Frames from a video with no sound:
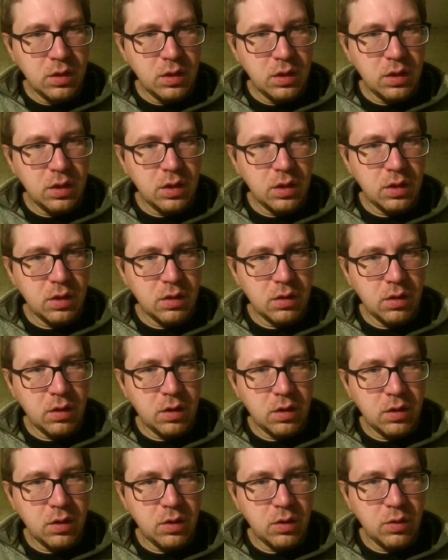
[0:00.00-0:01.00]
in our
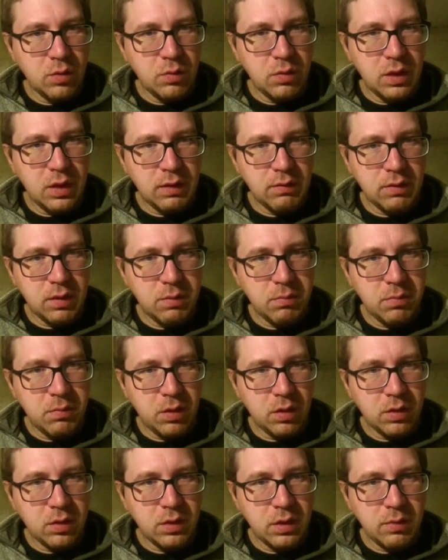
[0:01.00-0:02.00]
code we have that
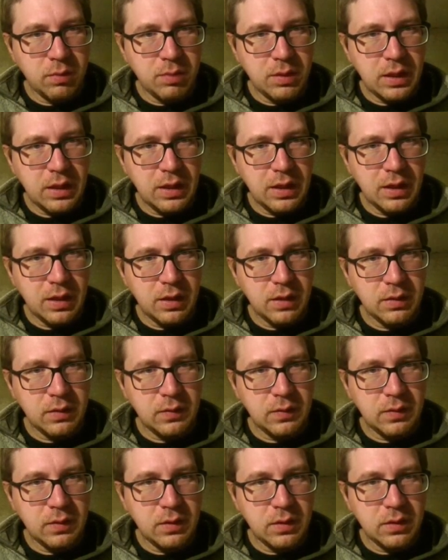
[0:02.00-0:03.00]
marked up
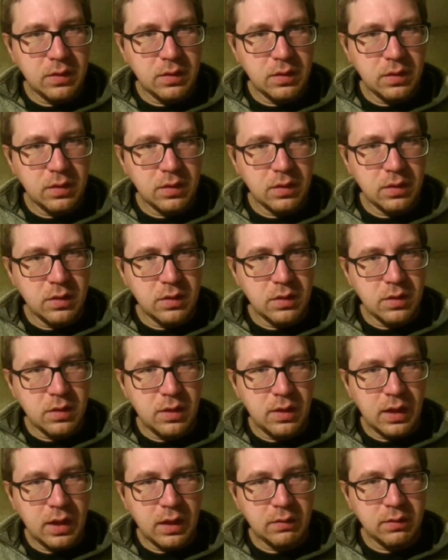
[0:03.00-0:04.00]
as
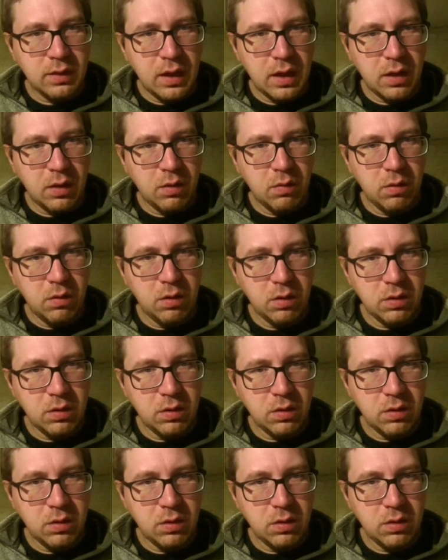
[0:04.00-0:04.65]
class category.